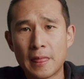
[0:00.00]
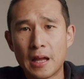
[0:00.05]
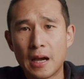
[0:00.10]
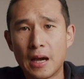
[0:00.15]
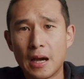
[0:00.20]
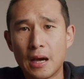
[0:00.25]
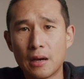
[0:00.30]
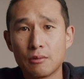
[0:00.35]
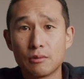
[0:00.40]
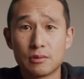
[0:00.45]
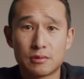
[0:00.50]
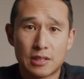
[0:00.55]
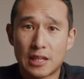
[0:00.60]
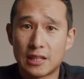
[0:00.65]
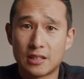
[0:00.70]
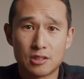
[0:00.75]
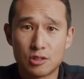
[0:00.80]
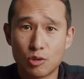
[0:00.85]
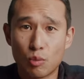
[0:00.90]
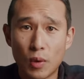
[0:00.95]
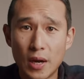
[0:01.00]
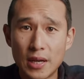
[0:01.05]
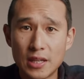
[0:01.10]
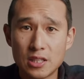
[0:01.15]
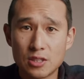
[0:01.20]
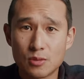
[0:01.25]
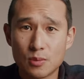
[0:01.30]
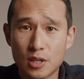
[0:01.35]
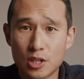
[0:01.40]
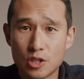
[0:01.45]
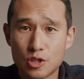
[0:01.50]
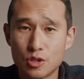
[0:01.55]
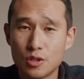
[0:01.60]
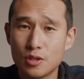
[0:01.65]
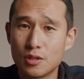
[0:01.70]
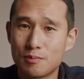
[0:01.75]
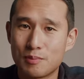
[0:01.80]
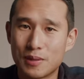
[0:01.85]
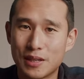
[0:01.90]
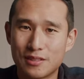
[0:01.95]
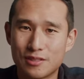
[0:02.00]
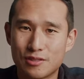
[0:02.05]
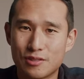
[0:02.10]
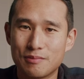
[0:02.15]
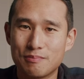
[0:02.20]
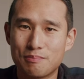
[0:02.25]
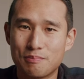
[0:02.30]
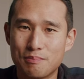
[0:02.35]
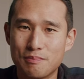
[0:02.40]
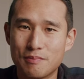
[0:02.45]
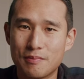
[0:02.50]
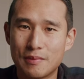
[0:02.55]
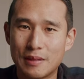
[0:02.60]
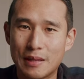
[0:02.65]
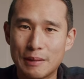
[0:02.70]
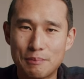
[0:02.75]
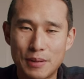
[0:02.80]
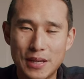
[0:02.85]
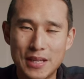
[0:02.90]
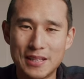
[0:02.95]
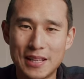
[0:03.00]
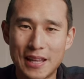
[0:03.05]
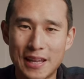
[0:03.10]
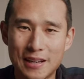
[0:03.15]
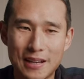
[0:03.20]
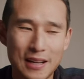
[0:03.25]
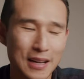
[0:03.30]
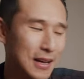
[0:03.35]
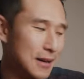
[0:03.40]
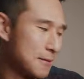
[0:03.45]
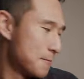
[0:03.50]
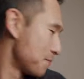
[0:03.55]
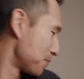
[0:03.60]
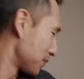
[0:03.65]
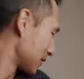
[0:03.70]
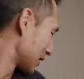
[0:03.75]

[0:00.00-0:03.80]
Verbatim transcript: uh, take it to weddings when I shoot it, but being that uh,